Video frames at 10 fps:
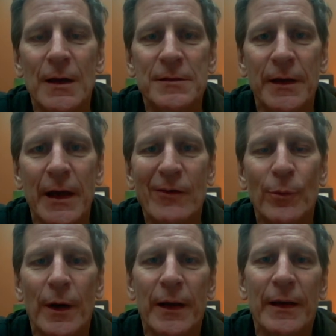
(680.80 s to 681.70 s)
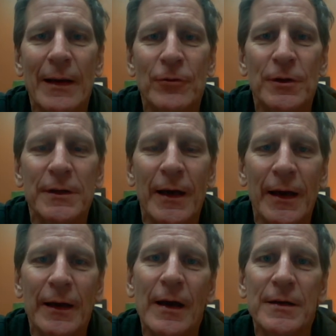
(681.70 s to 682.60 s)
Take care, everybody. Have a good
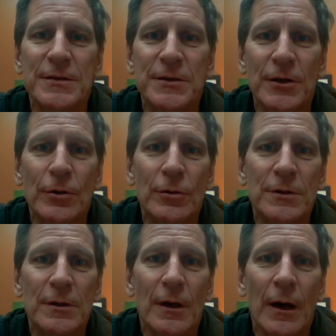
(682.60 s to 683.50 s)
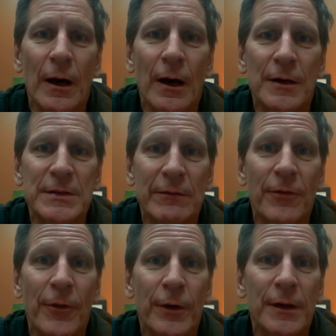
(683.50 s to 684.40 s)
day. See you at
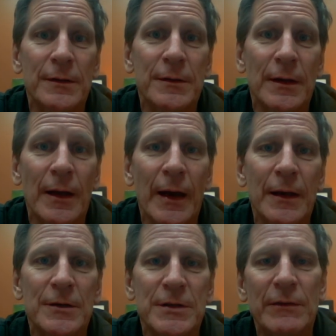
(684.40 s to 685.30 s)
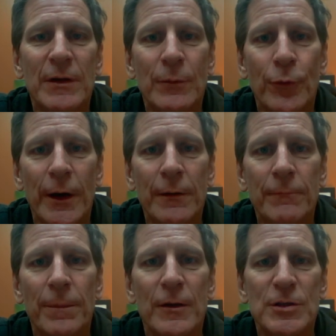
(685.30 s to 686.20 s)
7:30 tonight is evening prayer.
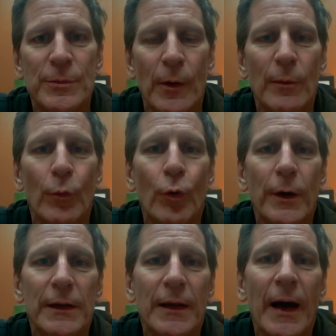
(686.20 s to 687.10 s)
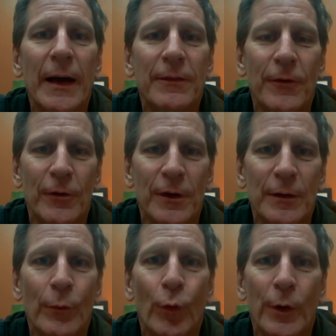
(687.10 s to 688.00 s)
Tomorrow morning,
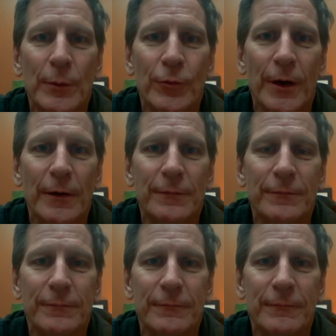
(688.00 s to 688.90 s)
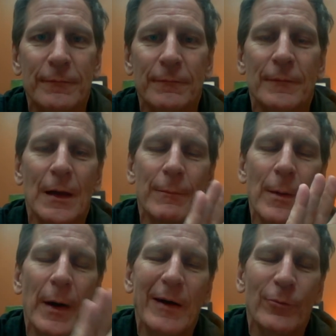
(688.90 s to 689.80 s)
9:30, morning prayer.
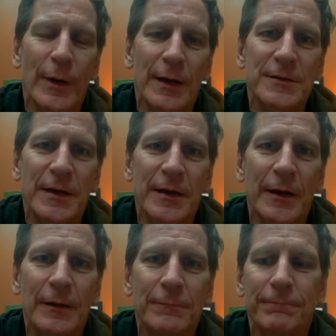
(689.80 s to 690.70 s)
Bye-bye, everybody. Take care.